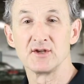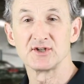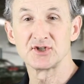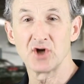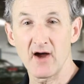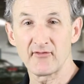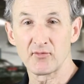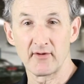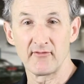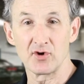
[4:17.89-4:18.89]

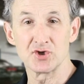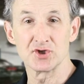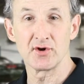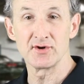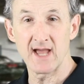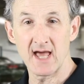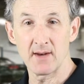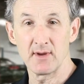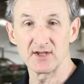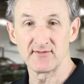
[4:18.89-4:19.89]
software version or
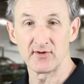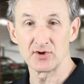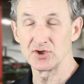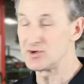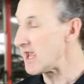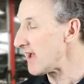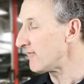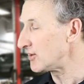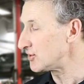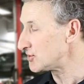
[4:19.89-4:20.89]
database version you have
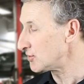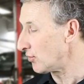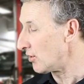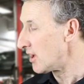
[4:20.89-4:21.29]
on your tool.